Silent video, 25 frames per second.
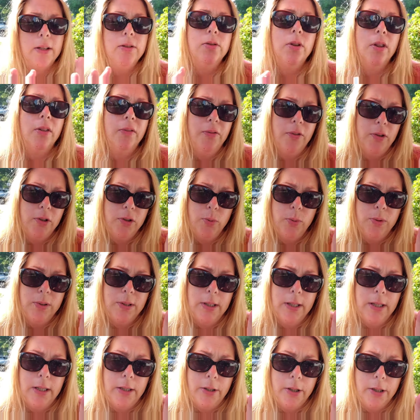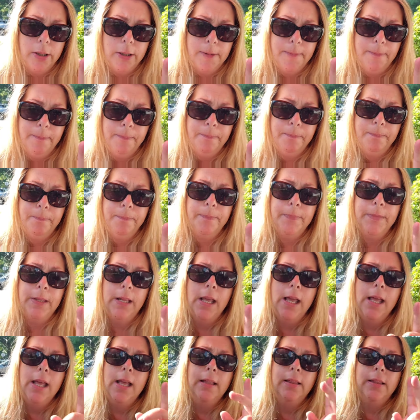so the first was litter.
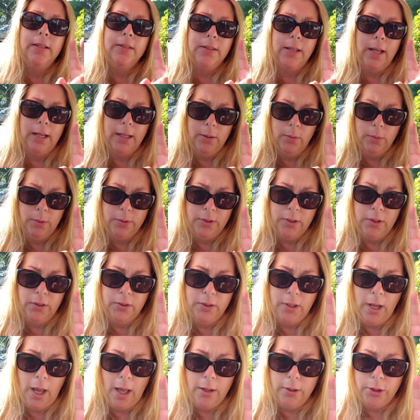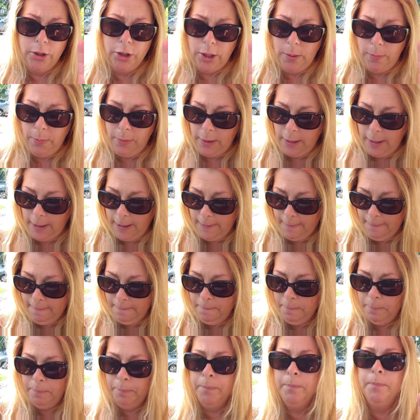The second was the scholarship thing.
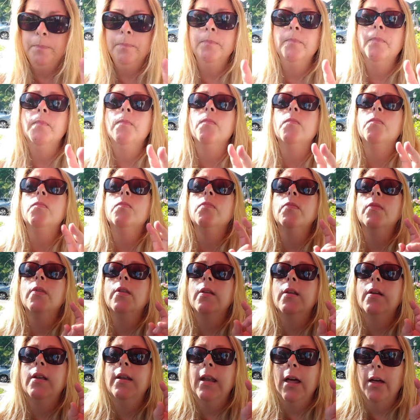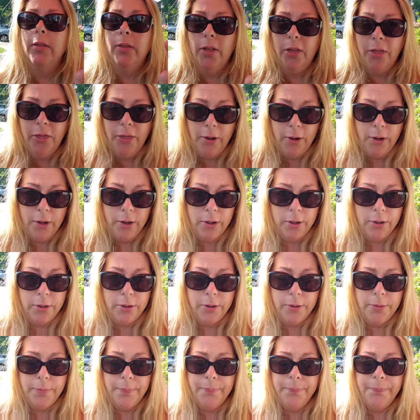Now the
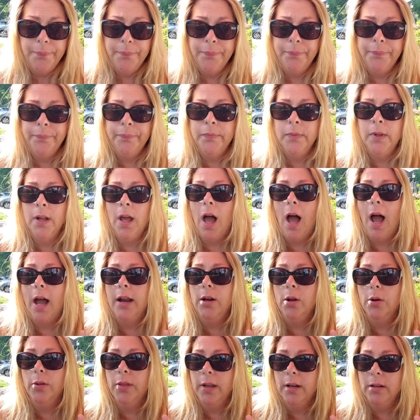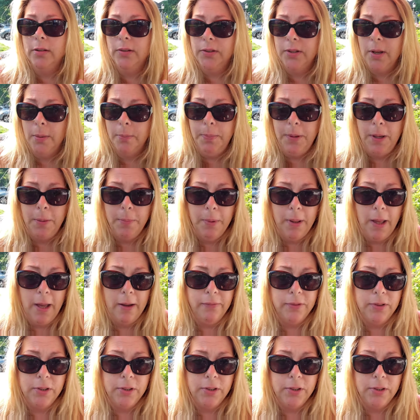third, I know that some people have